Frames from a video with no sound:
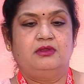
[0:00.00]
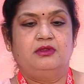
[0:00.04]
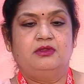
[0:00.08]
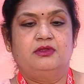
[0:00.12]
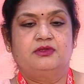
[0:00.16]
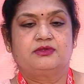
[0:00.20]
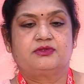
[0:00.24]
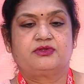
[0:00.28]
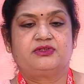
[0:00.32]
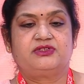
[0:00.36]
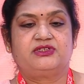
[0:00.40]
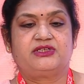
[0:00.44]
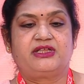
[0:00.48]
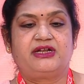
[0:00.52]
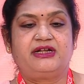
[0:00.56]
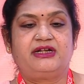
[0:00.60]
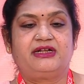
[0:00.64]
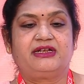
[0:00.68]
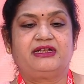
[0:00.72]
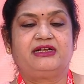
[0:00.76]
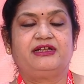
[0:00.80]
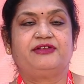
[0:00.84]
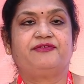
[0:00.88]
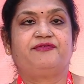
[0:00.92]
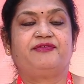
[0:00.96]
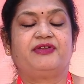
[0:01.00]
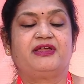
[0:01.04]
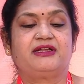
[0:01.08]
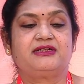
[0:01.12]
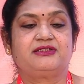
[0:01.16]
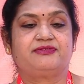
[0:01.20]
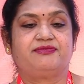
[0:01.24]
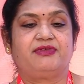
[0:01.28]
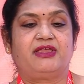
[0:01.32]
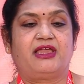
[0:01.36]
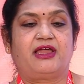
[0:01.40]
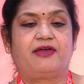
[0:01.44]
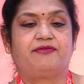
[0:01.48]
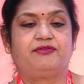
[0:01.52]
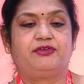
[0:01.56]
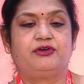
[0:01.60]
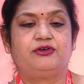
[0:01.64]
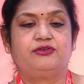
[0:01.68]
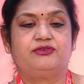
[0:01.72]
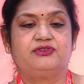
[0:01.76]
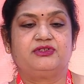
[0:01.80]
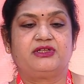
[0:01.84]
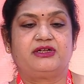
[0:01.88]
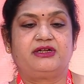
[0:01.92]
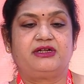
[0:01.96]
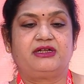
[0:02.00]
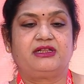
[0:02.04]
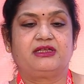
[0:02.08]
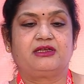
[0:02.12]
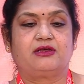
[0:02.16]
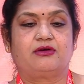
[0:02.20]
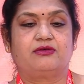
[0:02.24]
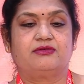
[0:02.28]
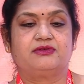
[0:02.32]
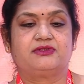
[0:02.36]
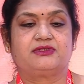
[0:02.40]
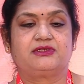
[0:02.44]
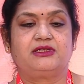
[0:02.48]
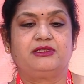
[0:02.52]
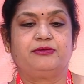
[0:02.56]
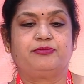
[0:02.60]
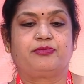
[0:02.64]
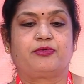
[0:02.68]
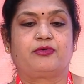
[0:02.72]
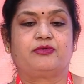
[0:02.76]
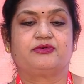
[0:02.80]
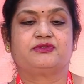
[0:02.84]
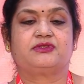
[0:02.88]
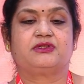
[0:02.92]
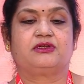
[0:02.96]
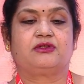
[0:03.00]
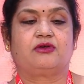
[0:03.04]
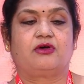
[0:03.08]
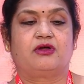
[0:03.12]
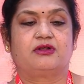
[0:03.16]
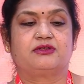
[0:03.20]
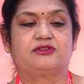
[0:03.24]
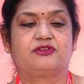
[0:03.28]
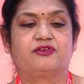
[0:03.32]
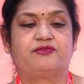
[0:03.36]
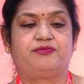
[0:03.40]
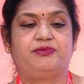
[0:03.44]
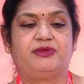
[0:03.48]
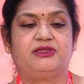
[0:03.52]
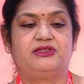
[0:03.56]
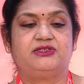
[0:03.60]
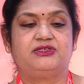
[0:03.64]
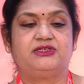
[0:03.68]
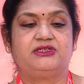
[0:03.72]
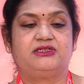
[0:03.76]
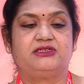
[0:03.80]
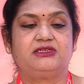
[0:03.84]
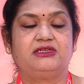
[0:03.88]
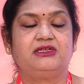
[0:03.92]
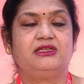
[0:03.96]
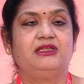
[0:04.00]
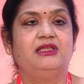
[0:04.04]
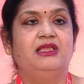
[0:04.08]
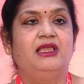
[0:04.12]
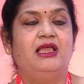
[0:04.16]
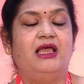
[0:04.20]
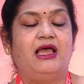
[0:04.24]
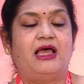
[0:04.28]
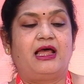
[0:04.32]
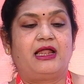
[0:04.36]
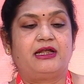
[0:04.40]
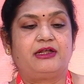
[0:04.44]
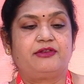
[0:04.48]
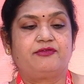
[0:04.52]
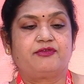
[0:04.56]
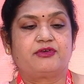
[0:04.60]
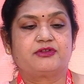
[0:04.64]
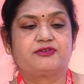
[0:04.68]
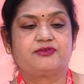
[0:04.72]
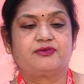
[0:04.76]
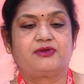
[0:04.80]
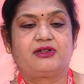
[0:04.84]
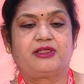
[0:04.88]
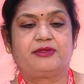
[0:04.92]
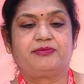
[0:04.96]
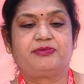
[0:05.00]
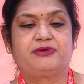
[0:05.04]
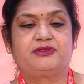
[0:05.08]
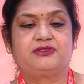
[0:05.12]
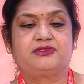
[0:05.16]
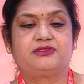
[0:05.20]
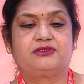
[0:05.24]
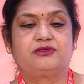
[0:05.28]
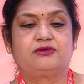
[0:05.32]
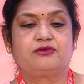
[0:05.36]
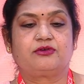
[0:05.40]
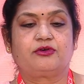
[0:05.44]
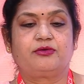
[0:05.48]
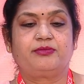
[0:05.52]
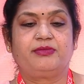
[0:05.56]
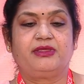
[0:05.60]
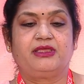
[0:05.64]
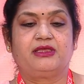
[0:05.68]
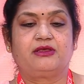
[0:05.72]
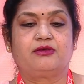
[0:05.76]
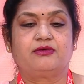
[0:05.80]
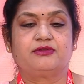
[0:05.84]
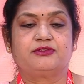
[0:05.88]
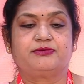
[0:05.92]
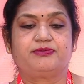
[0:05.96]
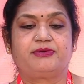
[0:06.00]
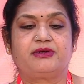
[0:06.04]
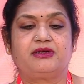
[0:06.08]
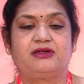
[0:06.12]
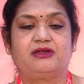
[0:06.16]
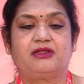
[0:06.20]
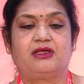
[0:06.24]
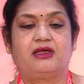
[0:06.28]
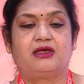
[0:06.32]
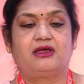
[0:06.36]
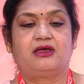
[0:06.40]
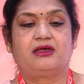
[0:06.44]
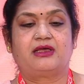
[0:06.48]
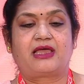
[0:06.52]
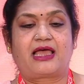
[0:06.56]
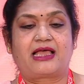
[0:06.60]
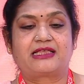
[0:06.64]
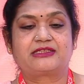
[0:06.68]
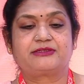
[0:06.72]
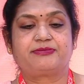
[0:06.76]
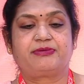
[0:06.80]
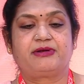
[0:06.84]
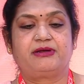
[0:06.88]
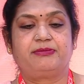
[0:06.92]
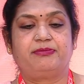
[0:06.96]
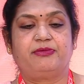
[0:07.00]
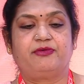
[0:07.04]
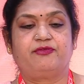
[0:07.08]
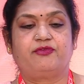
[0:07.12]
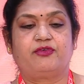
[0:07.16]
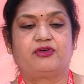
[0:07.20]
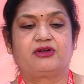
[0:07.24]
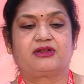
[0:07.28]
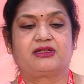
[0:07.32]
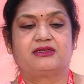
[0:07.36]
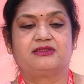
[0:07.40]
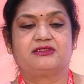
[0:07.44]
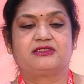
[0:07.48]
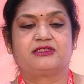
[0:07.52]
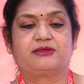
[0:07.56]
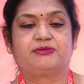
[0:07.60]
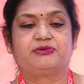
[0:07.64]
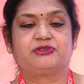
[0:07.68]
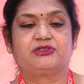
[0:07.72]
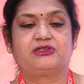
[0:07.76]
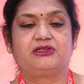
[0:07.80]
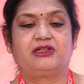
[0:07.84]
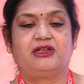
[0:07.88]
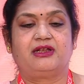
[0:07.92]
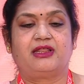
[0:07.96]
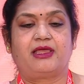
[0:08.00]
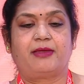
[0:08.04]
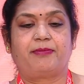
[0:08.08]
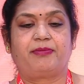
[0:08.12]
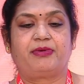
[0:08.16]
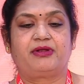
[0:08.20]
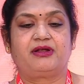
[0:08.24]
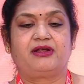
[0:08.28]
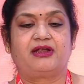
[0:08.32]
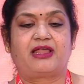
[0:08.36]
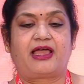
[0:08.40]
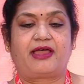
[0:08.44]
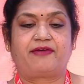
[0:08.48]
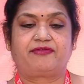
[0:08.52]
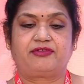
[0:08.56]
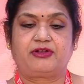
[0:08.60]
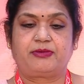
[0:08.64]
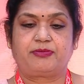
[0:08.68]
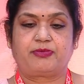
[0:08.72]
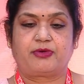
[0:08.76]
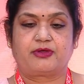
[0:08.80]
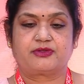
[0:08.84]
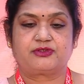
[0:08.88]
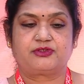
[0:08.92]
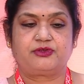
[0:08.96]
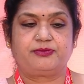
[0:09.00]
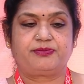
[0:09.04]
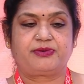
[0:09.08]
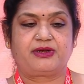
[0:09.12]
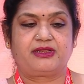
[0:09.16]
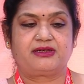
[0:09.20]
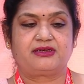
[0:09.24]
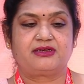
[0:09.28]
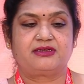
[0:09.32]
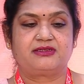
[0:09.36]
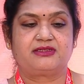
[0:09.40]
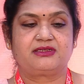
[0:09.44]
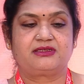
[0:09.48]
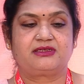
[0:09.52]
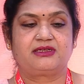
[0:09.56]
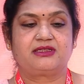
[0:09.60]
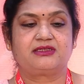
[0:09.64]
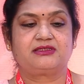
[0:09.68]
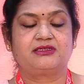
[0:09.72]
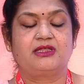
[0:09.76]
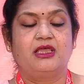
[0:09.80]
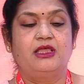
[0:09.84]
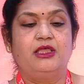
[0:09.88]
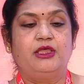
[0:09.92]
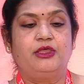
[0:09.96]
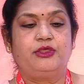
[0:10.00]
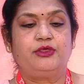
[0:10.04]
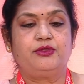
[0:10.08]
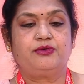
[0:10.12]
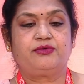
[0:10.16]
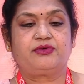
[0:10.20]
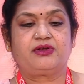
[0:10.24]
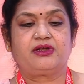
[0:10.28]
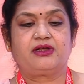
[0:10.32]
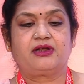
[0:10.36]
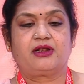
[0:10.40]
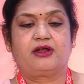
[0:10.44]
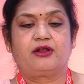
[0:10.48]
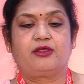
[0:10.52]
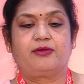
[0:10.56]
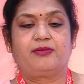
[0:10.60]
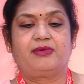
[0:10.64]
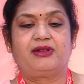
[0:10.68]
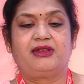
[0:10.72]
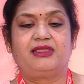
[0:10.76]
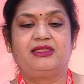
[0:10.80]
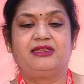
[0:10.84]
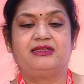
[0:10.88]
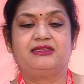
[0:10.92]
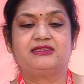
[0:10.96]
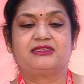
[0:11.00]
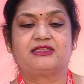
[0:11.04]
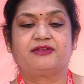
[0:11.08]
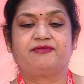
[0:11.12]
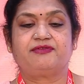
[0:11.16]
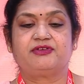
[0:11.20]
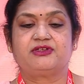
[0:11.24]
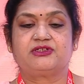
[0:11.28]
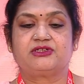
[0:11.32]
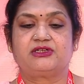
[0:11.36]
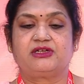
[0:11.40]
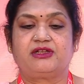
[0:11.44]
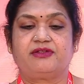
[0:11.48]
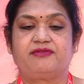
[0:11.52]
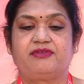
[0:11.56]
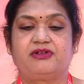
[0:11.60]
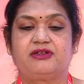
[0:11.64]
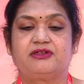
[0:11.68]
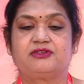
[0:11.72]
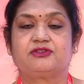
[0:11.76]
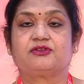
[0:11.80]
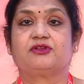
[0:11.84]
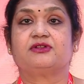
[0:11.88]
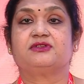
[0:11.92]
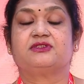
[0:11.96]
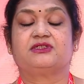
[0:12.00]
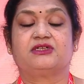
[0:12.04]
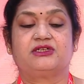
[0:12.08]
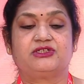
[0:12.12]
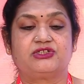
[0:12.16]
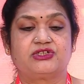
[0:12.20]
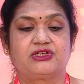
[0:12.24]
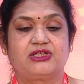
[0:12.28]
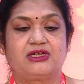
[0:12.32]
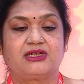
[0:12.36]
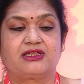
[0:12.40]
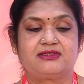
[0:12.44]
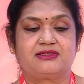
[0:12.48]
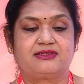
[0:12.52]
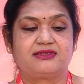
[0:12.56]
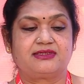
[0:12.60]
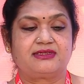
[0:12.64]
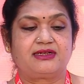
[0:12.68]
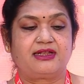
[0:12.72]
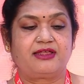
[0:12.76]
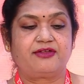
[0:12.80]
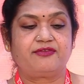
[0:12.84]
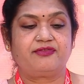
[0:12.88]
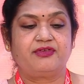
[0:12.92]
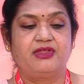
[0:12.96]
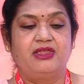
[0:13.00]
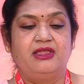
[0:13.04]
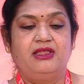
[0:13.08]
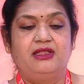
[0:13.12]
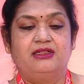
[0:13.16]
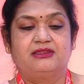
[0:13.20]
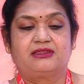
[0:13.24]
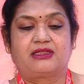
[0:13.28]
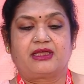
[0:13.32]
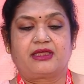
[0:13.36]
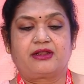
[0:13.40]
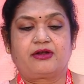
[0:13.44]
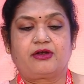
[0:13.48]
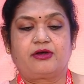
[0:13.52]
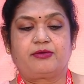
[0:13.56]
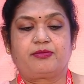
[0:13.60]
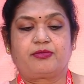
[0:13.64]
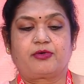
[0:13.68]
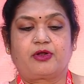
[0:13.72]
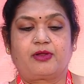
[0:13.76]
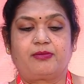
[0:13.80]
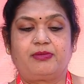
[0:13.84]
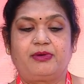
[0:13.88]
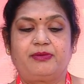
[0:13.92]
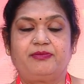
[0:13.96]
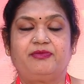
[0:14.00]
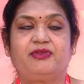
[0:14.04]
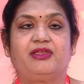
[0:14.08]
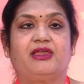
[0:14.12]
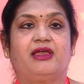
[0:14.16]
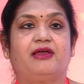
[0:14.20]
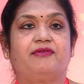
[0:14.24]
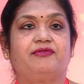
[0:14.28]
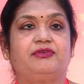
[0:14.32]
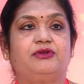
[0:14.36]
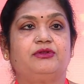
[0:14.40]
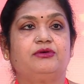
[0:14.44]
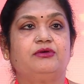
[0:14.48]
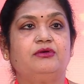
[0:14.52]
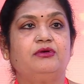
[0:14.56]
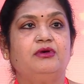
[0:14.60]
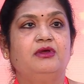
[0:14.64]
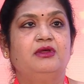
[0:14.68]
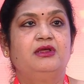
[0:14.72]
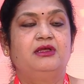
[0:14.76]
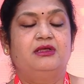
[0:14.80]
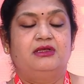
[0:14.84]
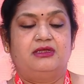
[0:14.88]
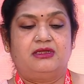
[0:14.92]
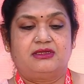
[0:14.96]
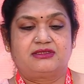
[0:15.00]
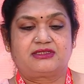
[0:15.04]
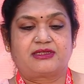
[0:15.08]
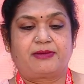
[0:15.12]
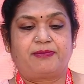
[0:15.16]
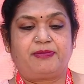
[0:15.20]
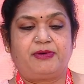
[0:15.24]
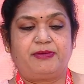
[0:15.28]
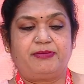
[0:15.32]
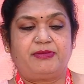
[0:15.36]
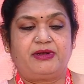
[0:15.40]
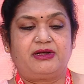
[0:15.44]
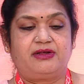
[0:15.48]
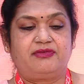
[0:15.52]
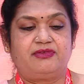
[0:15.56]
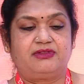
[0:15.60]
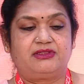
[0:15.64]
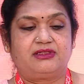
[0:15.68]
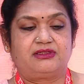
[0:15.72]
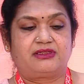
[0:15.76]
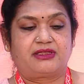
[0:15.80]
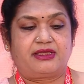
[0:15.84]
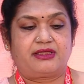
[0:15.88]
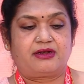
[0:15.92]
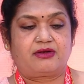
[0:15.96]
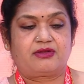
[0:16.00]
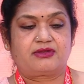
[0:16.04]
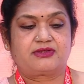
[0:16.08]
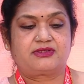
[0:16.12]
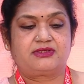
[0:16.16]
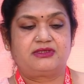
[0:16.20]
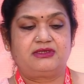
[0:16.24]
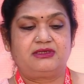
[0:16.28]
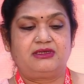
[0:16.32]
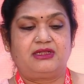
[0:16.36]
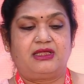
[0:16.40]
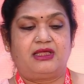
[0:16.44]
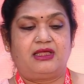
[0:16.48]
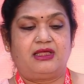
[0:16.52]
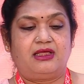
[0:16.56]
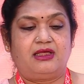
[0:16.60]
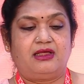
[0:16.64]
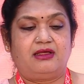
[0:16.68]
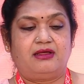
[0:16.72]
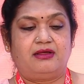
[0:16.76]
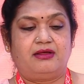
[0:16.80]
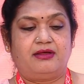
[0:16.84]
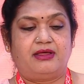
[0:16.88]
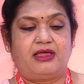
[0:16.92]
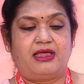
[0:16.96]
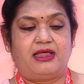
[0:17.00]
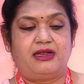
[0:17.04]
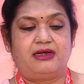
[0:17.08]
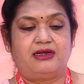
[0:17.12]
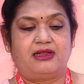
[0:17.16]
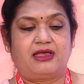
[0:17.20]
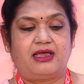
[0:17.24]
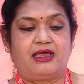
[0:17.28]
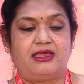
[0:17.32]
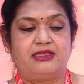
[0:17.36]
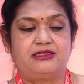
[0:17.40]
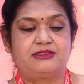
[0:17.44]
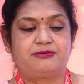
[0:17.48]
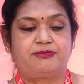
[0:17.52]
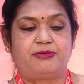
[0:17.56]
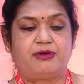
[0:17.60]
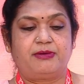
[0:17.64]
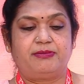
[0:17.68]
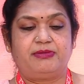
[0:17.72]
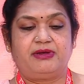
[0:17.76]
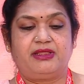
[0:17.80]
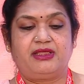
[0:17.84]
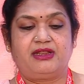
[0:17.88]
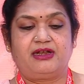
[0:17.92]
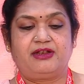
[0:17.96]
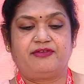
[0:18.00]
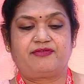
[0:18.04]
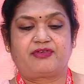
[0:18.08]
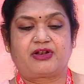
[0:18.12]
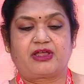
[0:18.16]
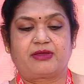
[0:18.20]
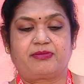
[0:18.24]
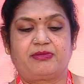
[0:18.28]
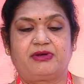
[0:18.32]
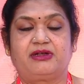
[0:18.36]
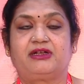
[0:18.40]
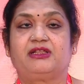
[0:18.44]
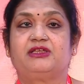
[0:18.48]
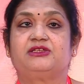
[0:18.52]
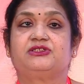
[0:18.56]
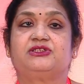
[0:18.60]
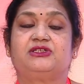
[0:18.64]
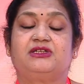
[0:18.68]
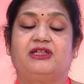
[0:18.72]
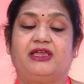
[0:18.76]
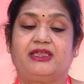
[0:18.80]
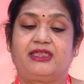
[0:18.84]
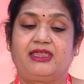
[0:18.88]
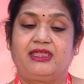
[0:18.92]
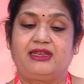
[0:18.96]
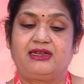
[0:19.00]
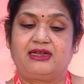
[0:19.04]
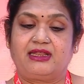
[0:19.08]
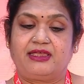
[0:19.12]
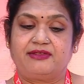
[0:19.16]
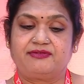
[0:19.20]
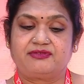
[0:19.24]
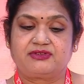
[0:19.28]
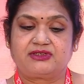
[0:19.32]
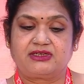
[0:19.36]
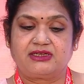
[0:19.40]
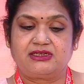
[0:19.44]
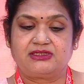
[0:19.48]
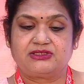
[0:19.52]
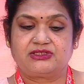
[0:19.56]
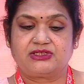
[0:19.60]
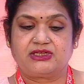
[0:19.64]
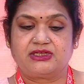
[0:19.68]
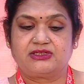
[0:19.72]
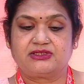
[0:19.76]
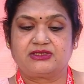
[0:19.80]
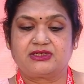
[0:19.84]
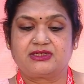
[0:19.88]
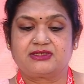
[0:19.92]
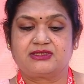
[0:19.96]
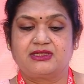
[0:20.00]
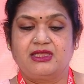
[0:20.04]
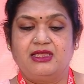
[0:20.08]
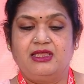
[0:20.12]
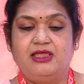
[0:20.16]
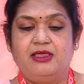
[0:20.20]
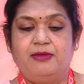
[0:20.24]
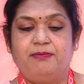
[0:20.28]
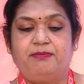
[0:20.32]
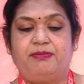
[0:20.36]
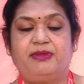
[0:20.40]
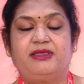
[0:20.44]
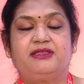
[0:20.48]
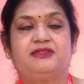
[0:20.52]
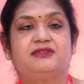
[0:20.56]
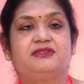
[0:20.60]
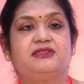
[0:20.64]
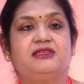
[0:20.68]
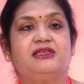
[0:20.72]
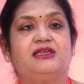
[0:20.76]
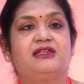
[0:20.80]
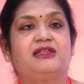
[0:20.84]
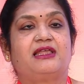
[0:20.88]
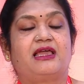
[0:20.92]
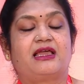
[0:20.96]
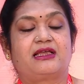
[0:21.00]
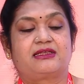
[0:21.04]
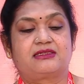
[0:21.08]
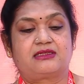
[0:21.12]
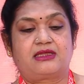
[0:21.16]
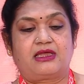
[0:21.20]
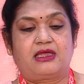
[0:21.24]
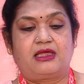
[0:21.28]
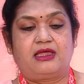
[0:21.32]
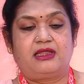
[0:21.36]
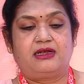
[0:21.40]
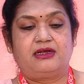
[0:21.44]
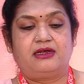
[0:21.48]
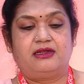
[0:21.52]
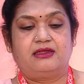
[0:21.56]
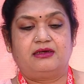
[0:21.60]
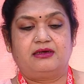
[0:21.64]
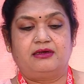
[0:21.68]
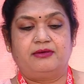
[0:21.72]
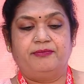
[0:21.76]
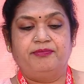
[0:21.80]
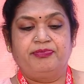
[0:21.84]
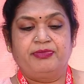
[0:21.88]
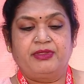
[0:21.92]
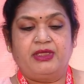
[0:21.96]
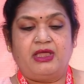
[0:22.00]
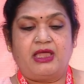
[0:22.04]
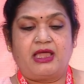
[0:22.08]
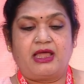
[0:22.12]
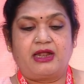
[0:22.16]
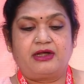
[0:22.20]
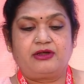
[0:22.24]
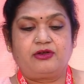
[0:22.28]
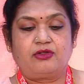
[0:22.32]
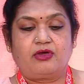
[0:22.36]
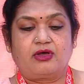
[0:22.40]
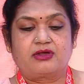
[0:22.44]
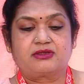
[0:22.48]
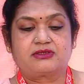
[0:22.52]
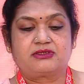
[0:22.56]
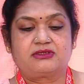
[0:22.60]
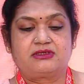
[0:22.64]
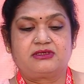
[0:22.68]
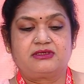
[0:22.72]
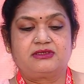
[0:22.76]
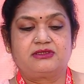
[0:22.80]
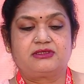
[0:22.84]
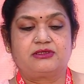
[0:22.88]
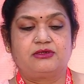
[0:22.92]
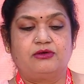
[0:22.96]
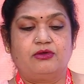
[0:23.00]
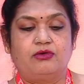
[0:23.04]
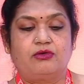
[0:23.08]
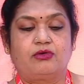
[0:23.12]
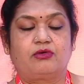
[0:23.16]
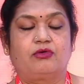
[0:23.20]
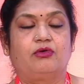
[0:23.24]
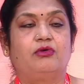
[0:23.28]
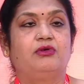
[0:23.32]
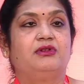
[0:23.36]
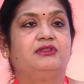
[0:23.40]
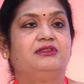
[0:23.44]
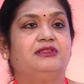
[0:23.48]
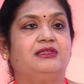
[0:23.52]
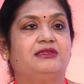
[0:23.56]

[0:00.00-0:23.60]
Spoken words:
So genetic defects, we have to do genetic counseling, pros and cons of PGT, antiphospholipid syndrome, aspirin before conception and heparin after positive pregnancy test, uterine anomaly, insufficient evidence on surgical is enough, thyroid problem, we have to supplement with thyroxine, and high sperm DNA fragmentation, again lifestyle changes, FOGCE and antioxidants, no role.